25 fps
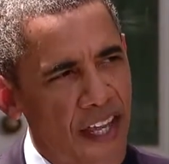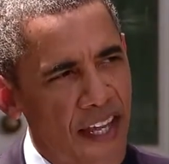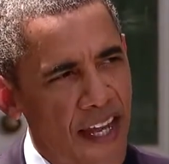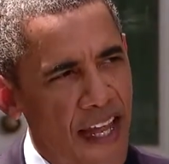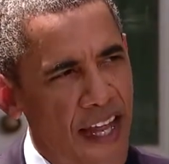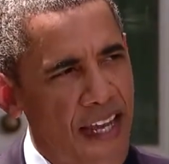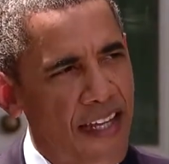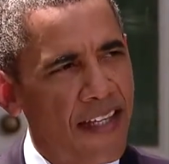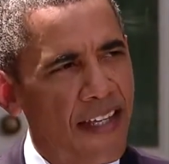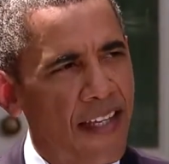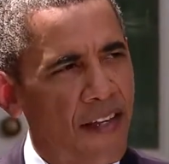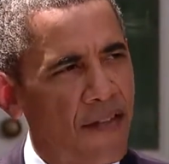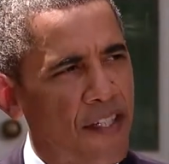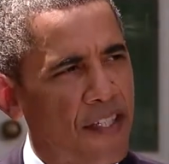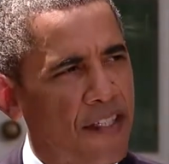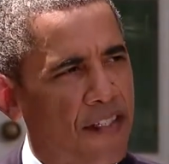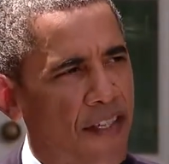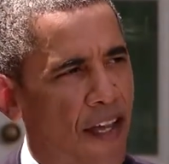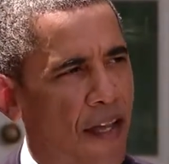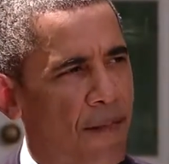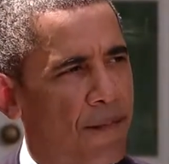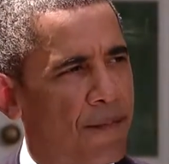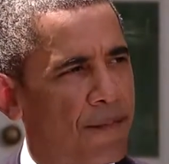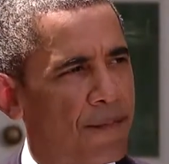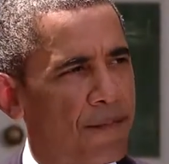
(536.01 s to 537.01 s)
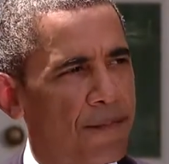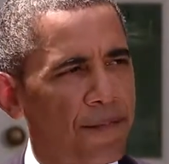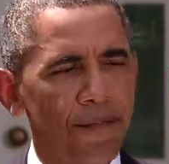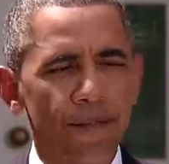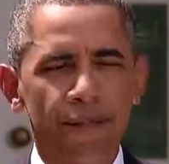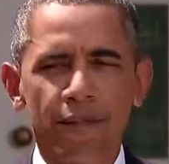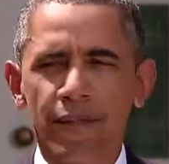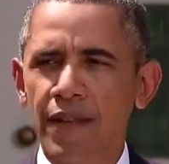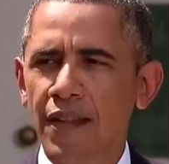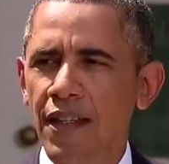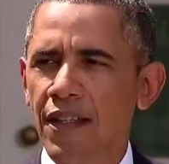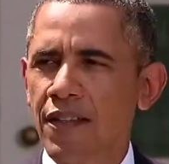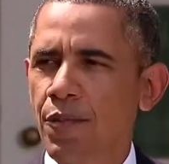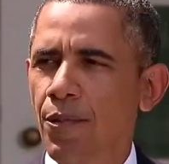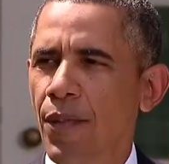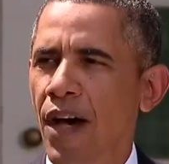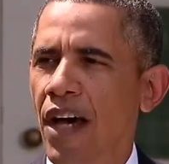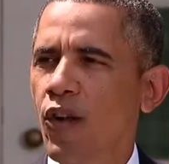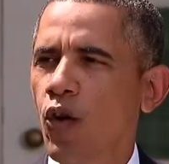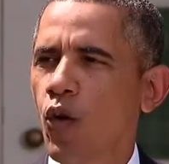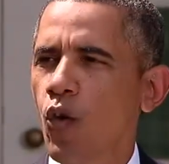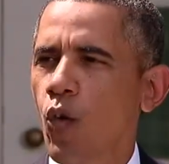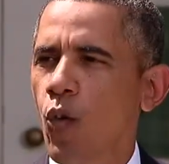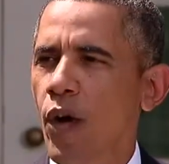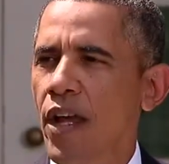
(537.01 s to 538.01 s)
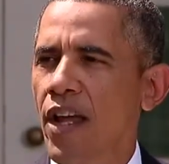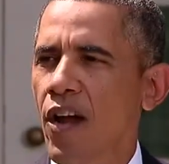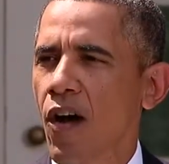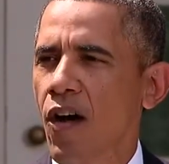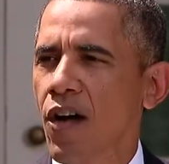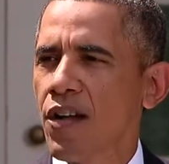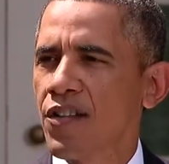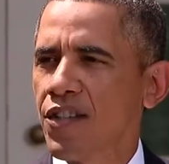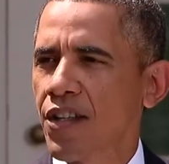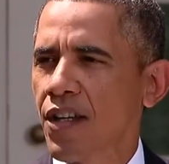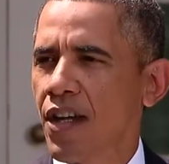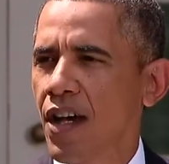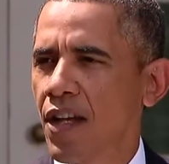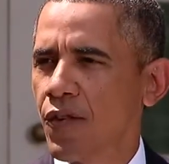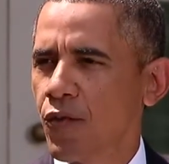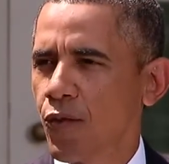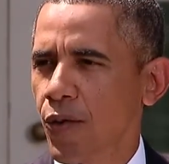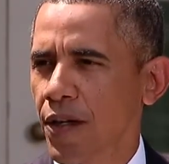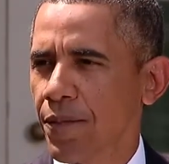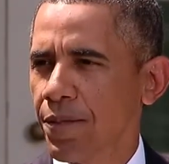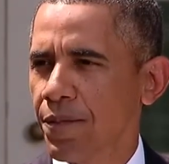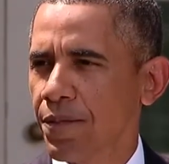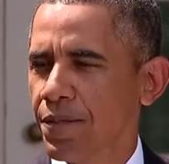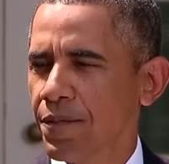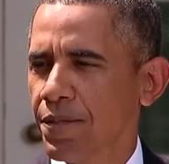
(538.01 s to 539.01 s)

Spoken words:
at any given time. It's about who we are as a country.